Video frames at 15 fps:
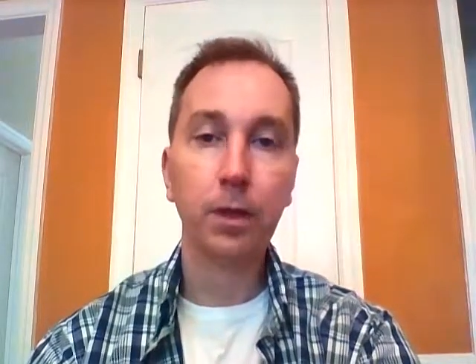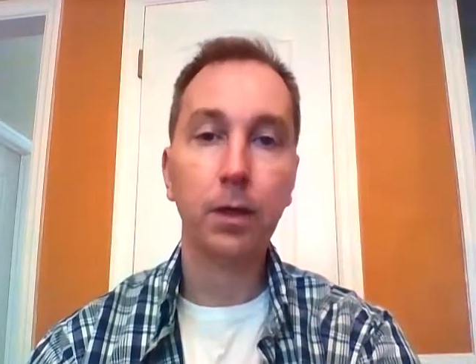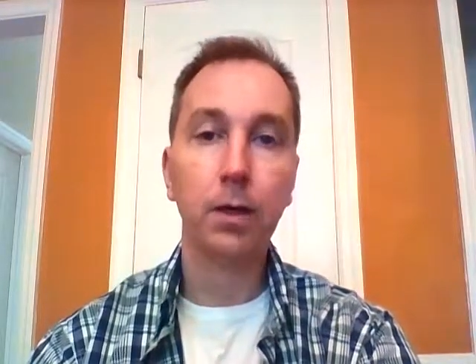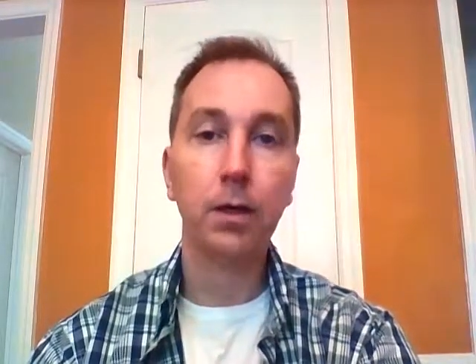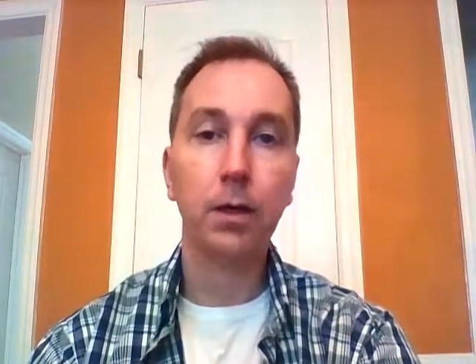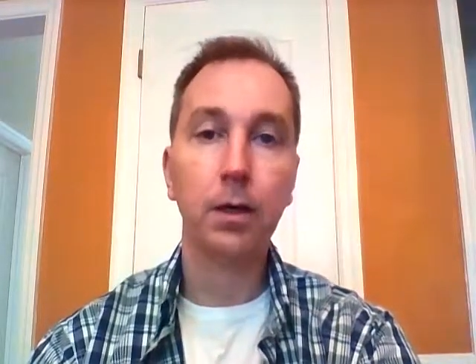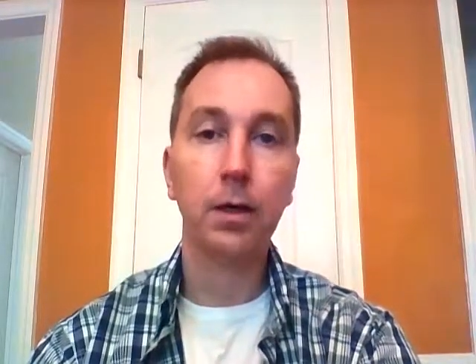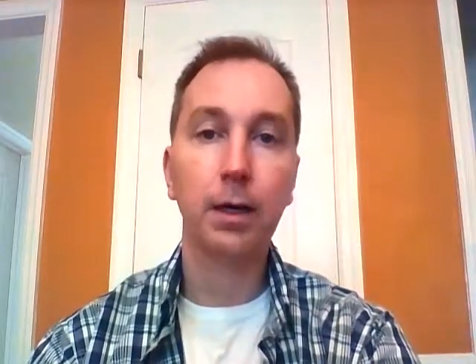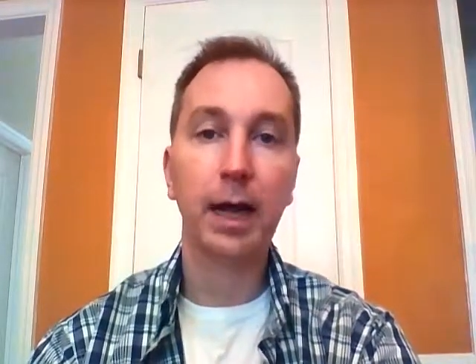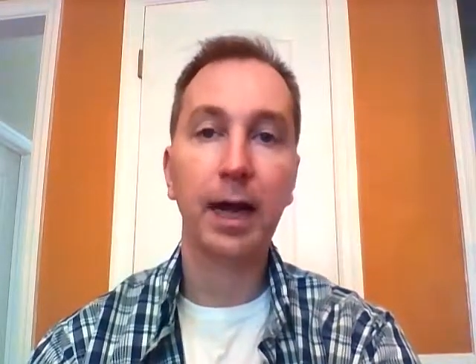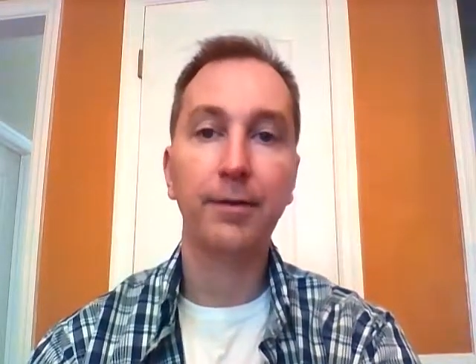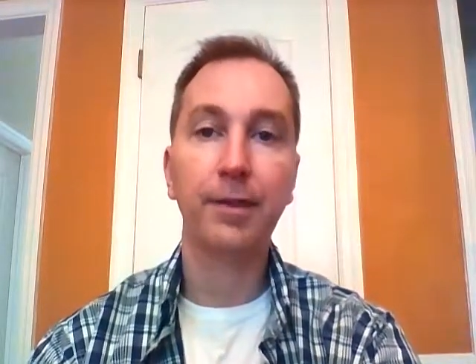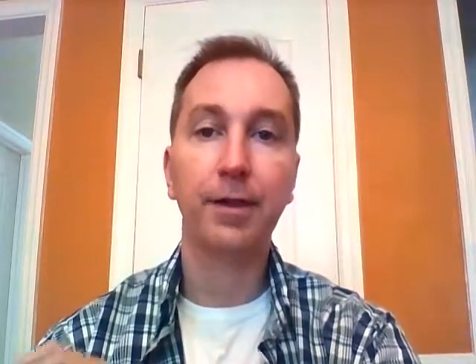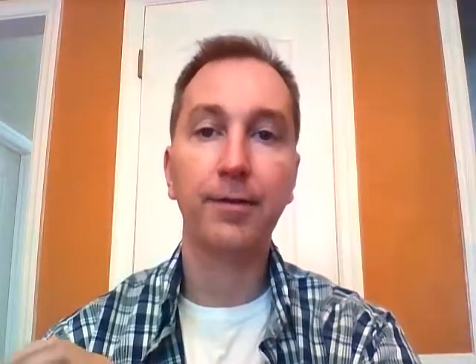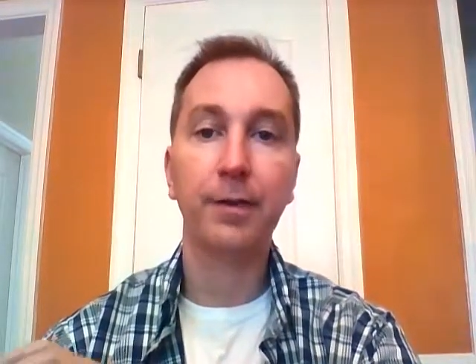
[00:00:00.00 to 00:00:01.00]

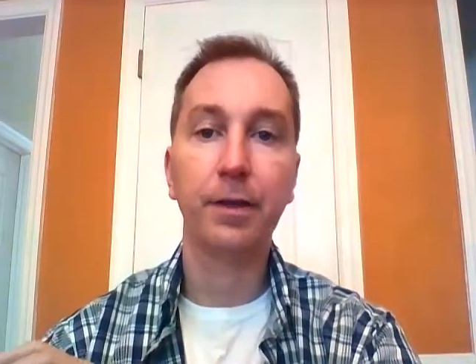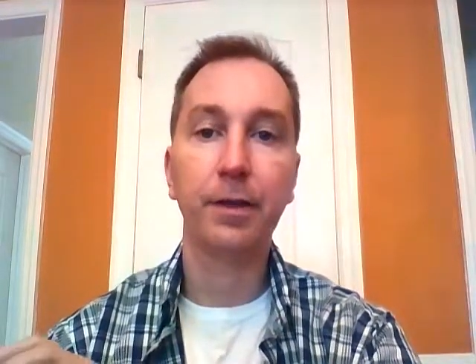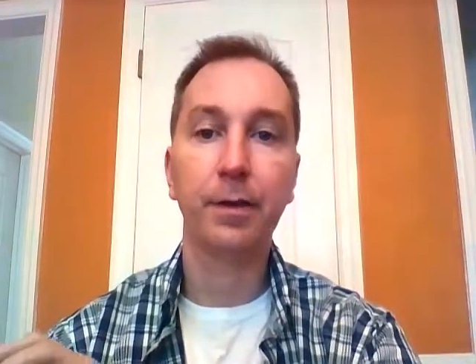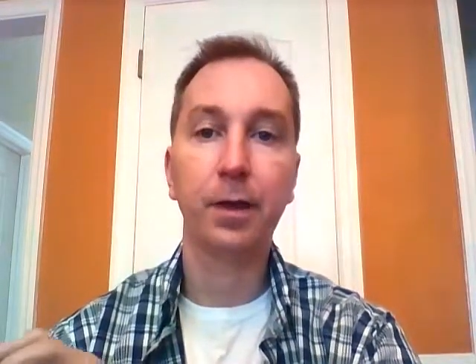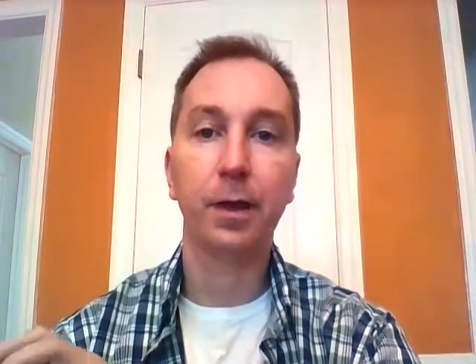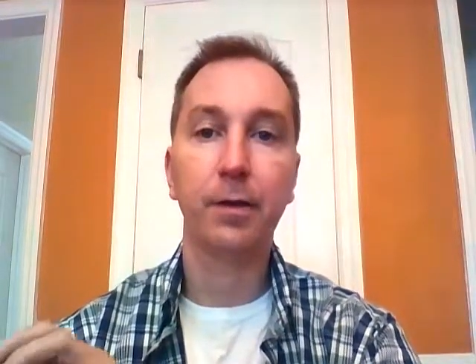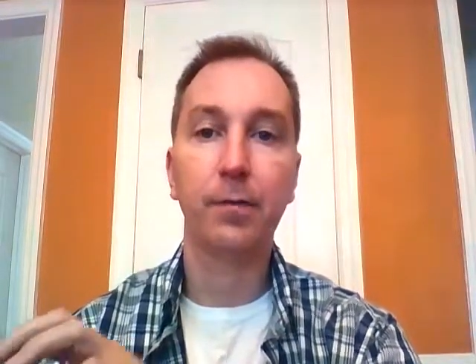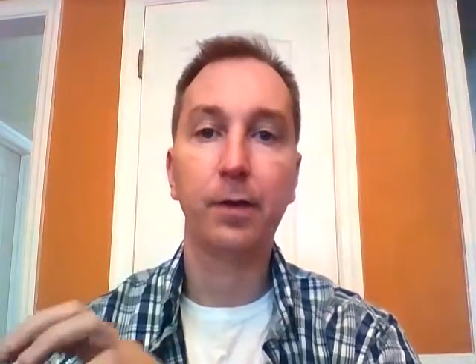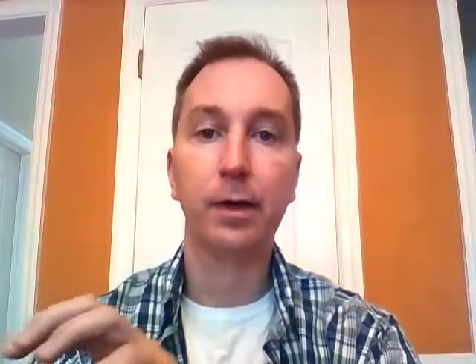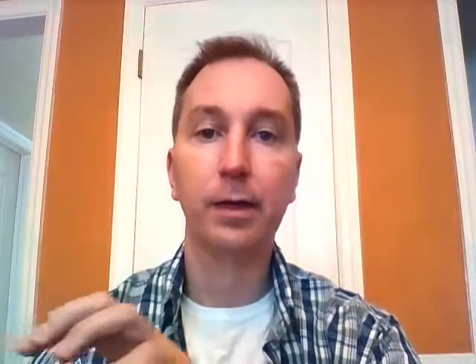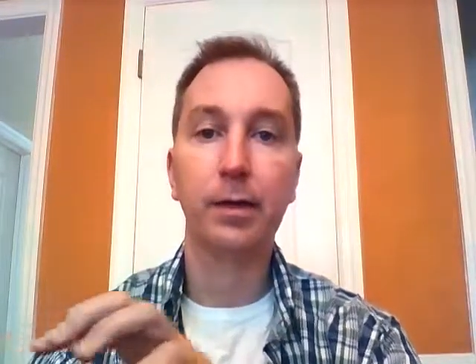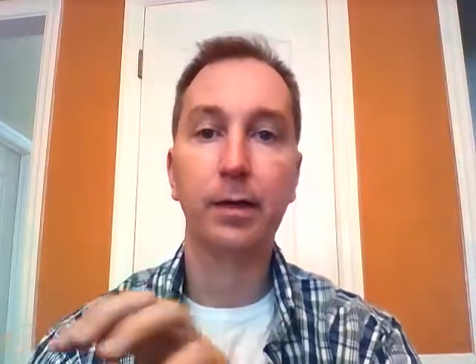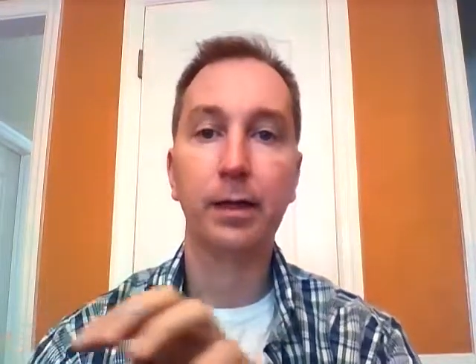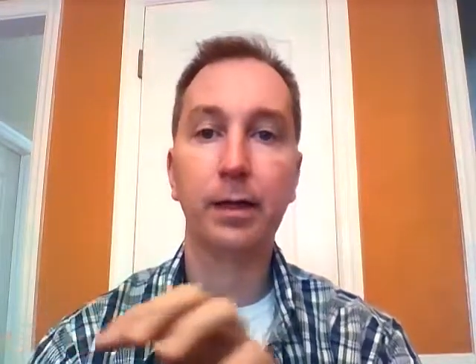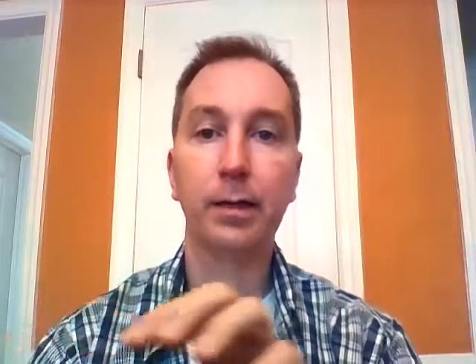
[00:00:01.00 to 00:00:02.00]
have that feeling of comfort,
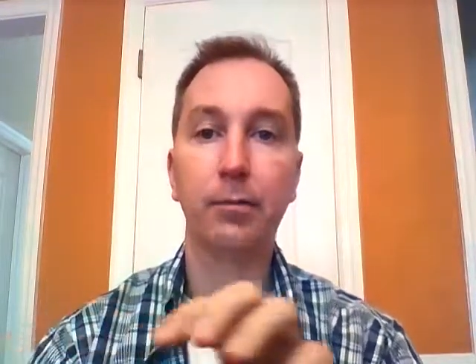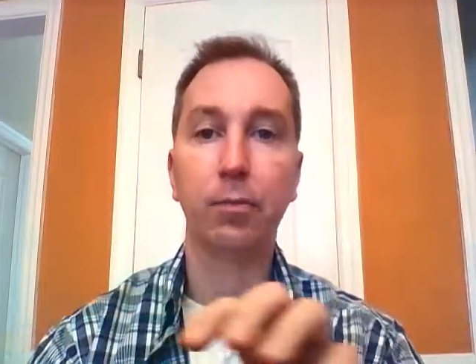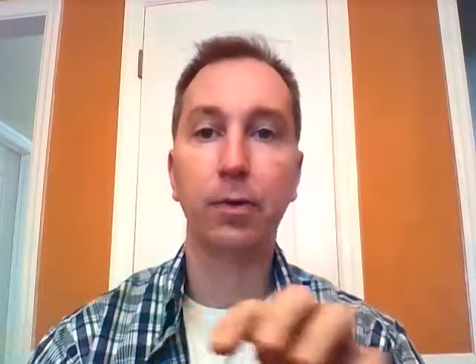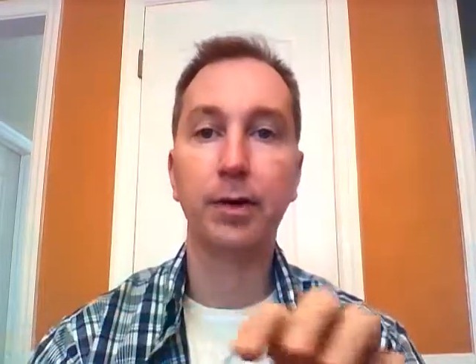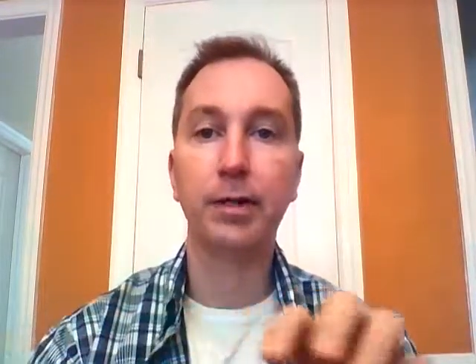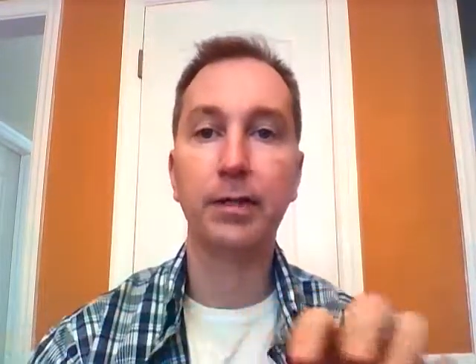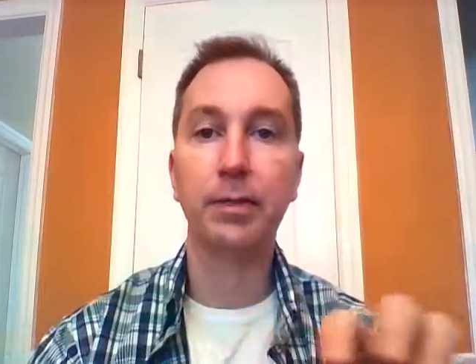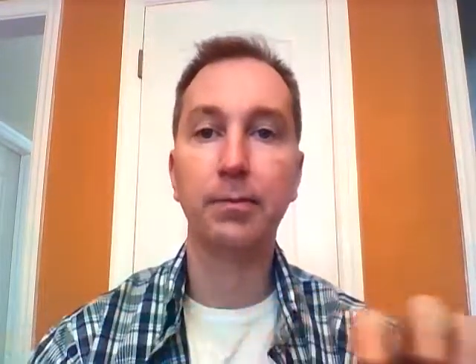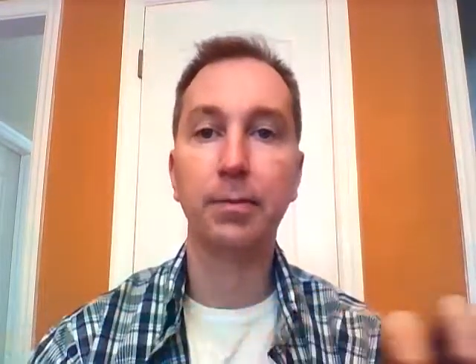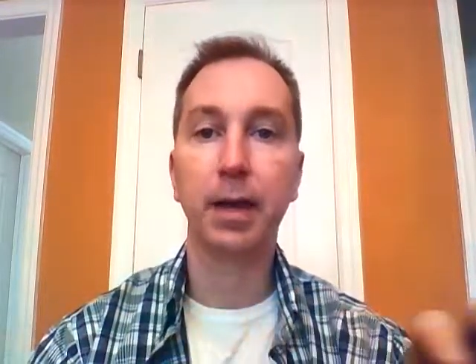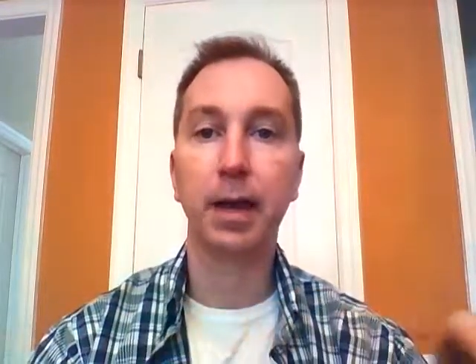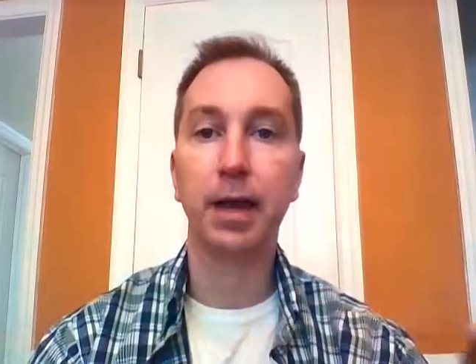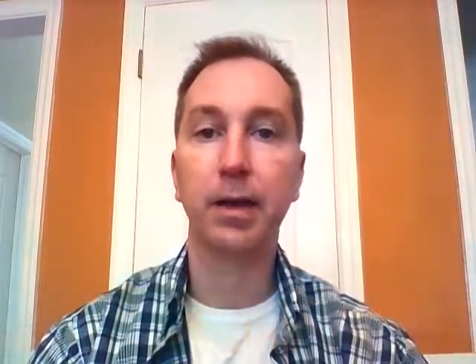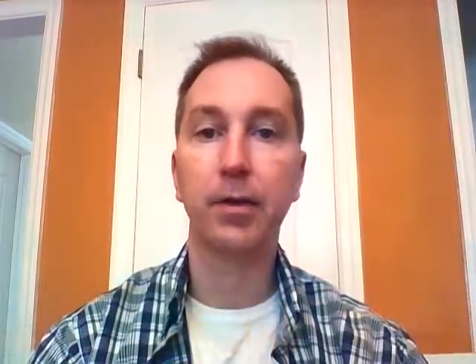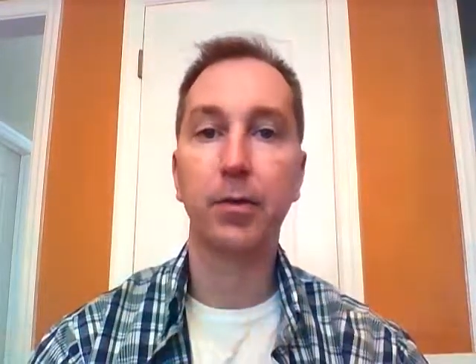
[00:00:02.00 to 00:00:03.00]
and it brings them
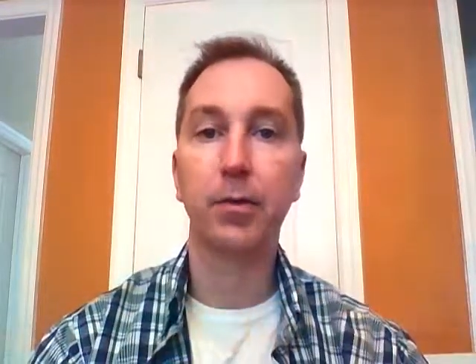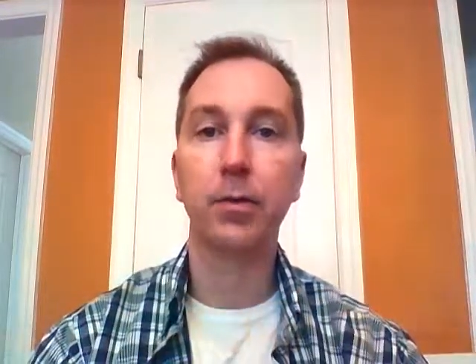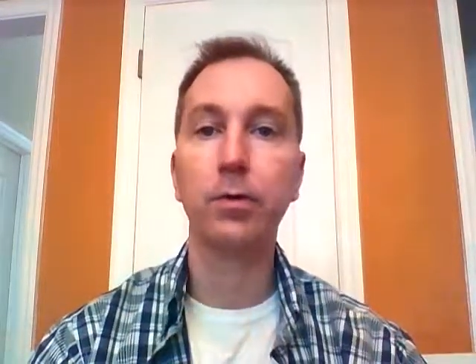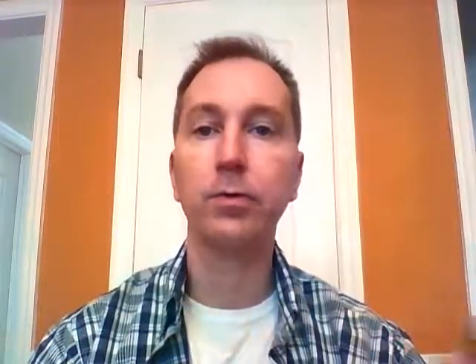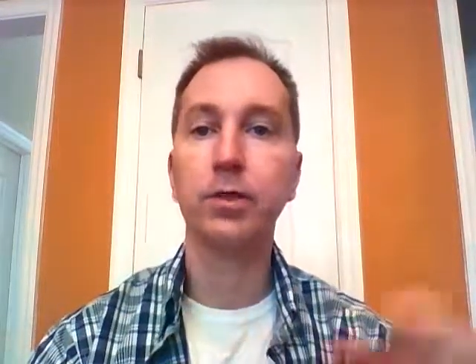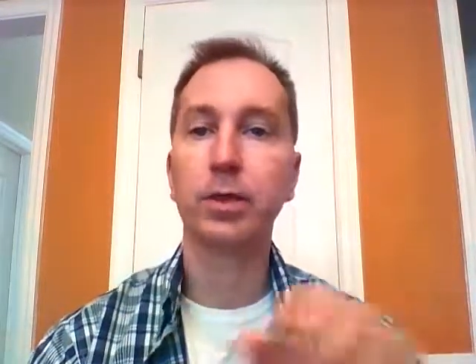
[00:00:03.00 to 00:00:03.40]
back through.